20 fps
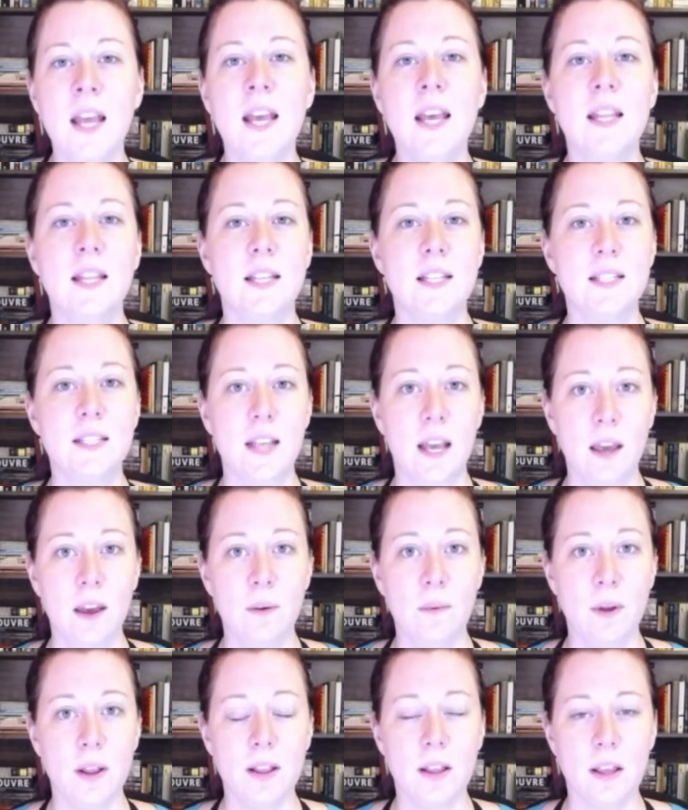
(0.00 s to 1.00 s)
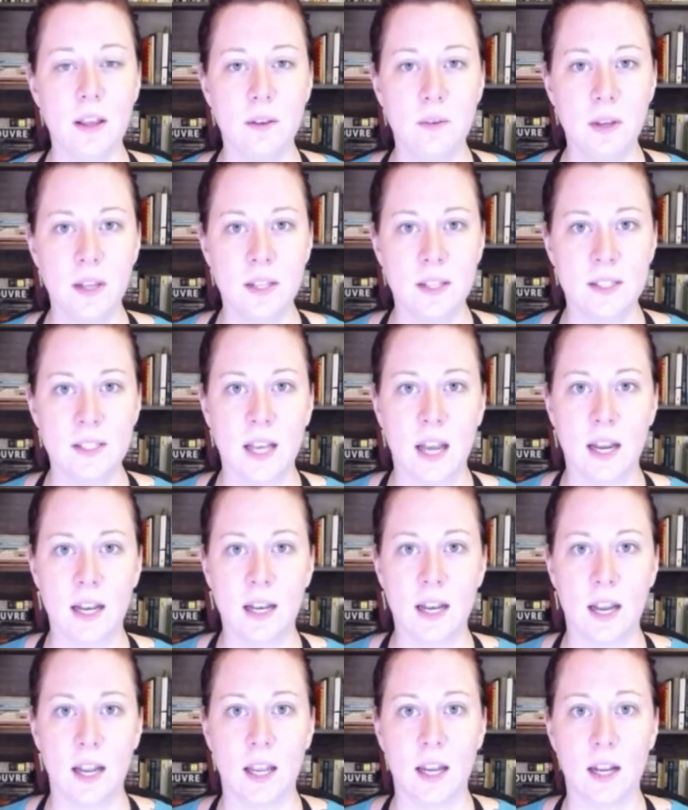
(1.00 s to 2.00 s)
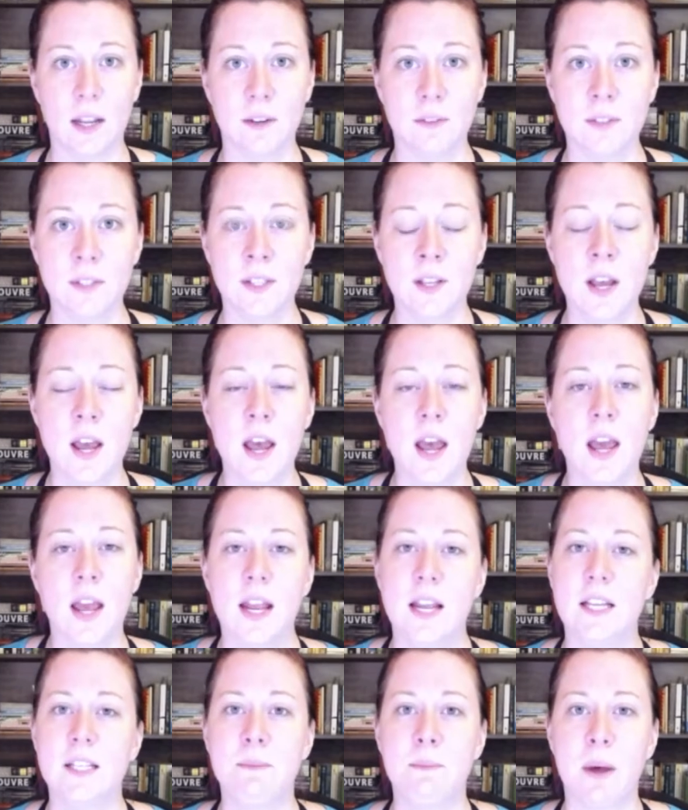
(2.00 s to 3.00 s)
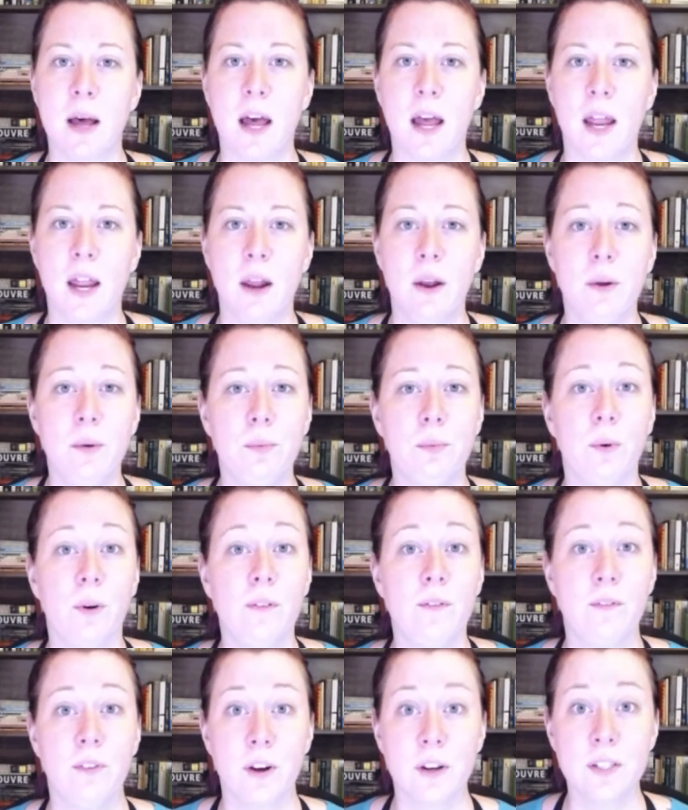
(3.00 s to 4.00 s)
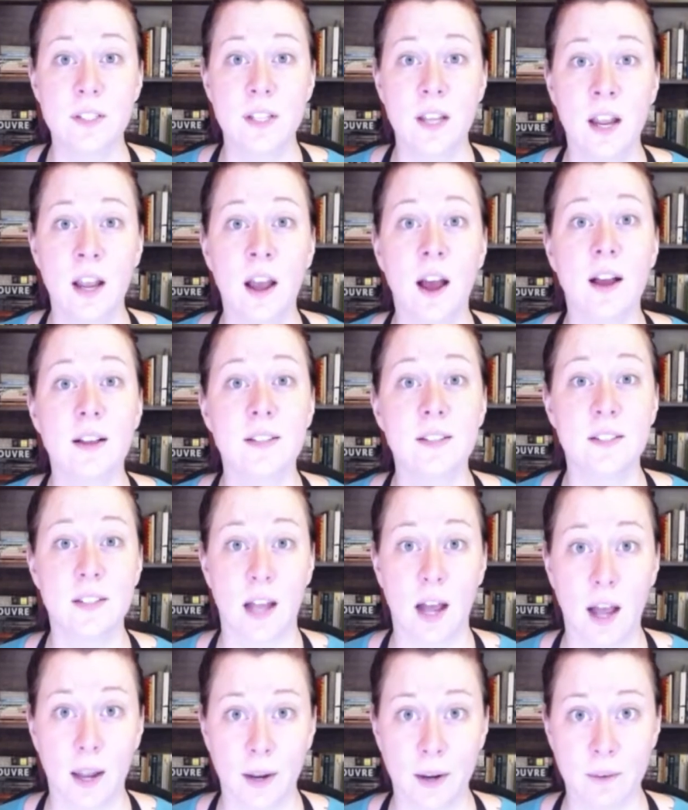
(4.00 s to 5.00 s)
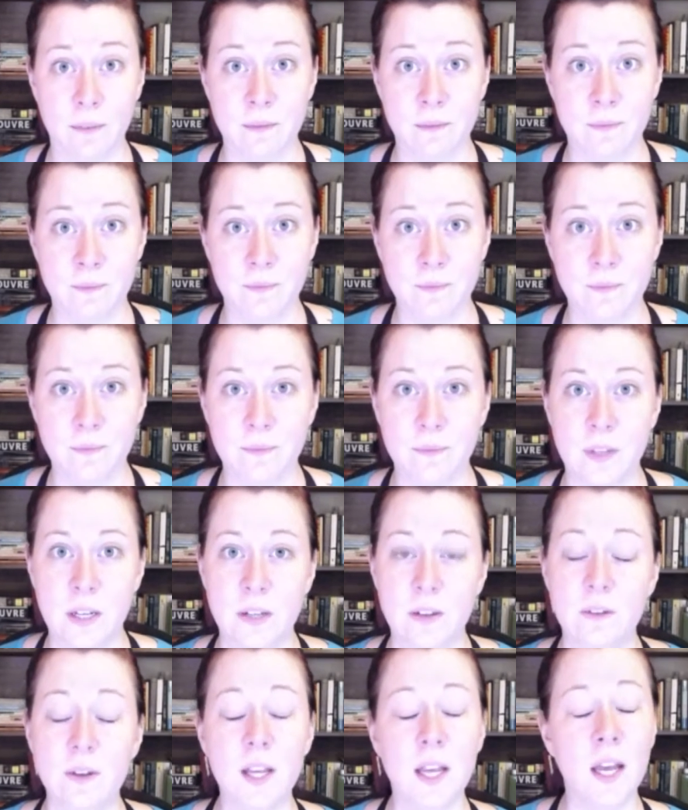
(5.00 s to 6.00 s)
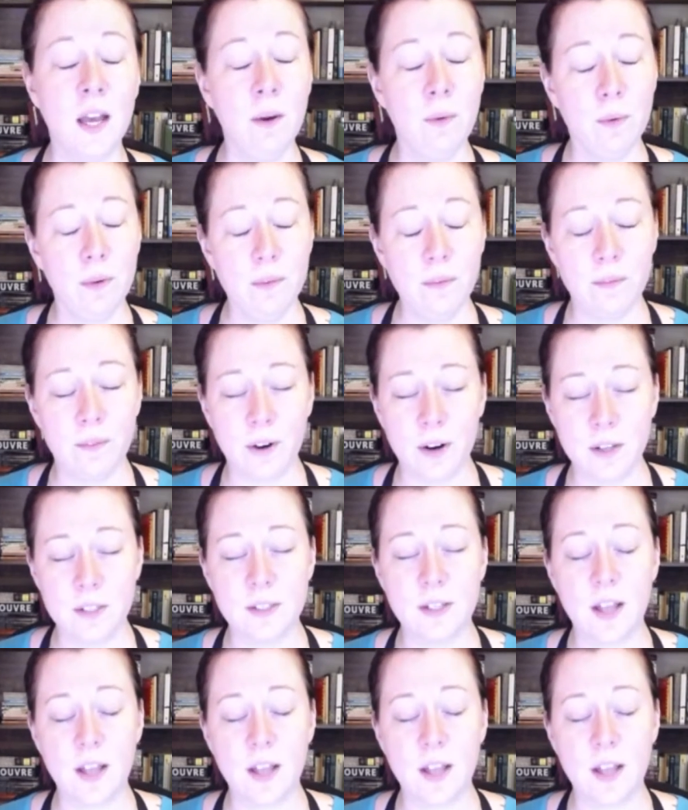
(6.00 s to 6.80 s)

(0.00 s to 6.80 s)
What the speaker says: The second way that you can sign negatives is by reversing a sign. Now you can't reverse